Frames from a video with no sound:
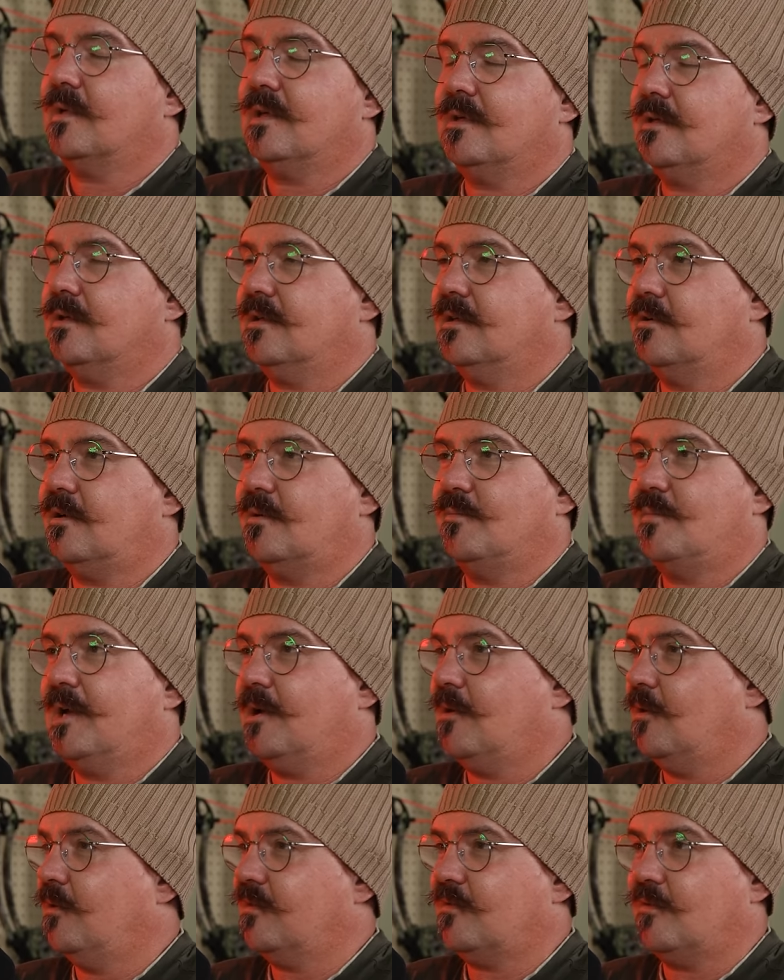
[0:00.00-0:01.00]
you can pick
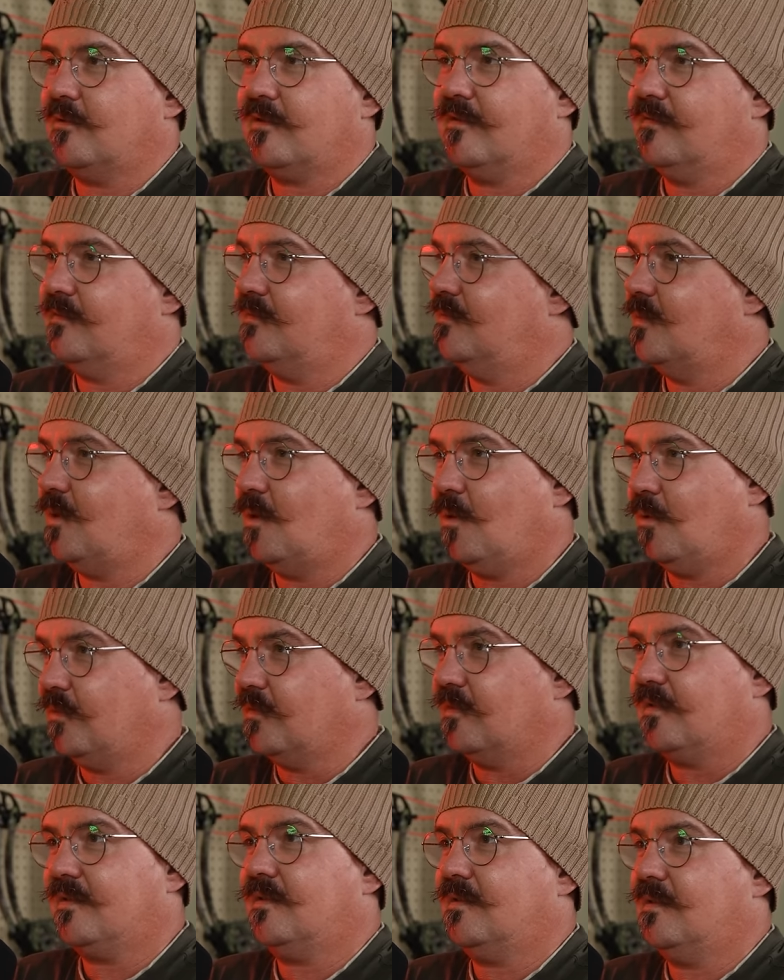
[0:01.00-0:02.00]
all sorts of
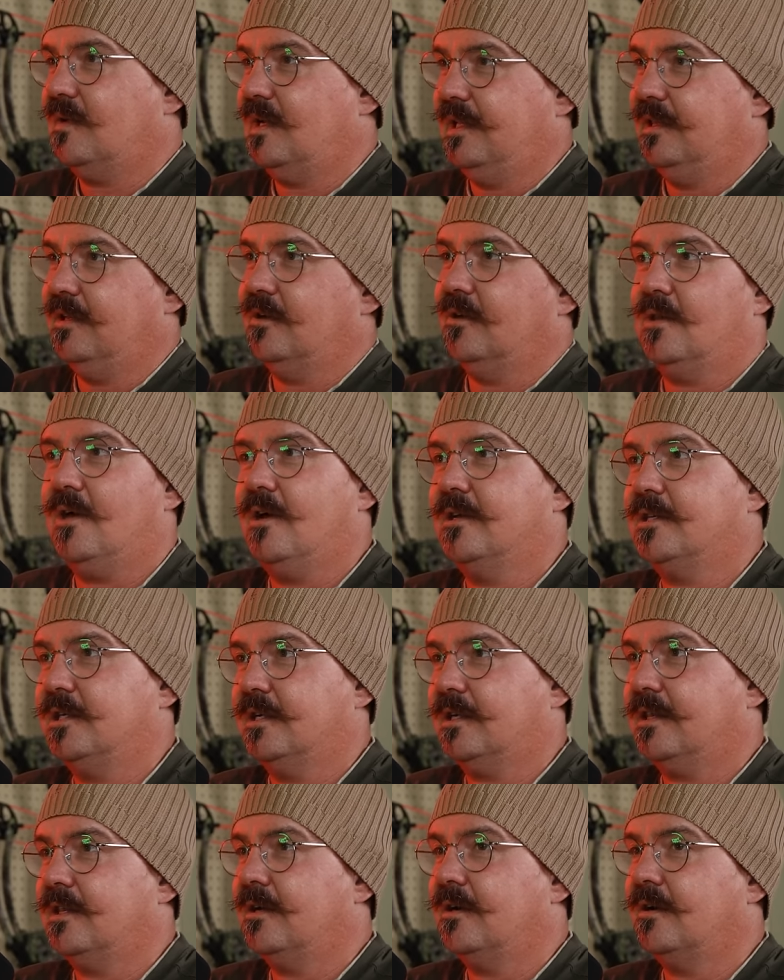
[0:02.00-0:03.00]
holes in their
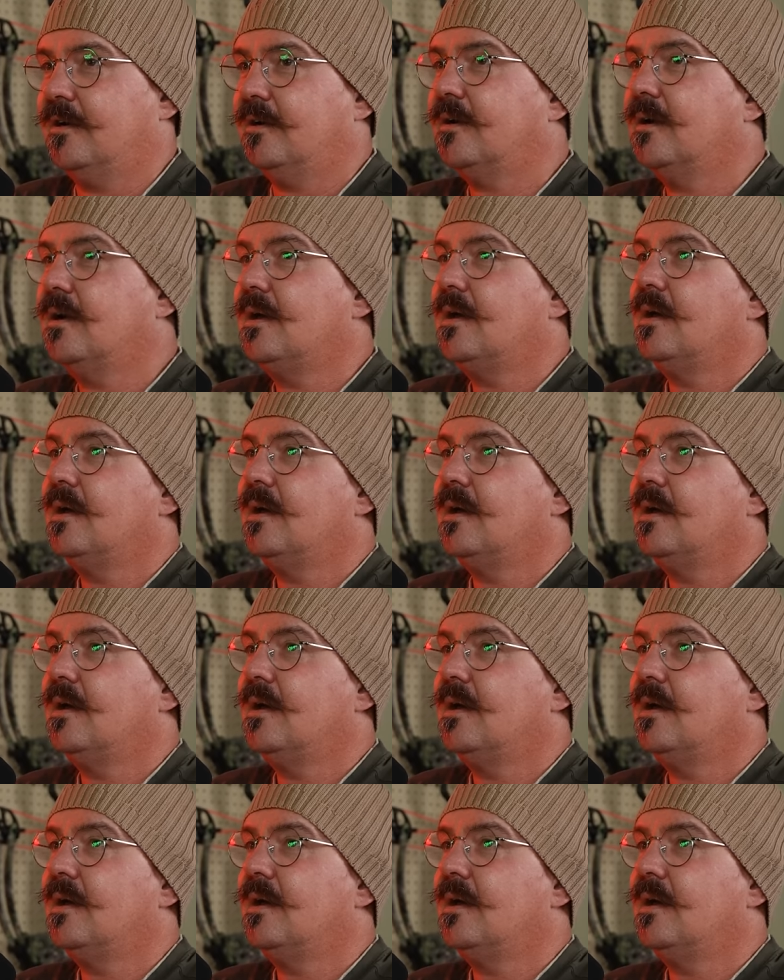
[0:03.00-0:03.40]
logic there.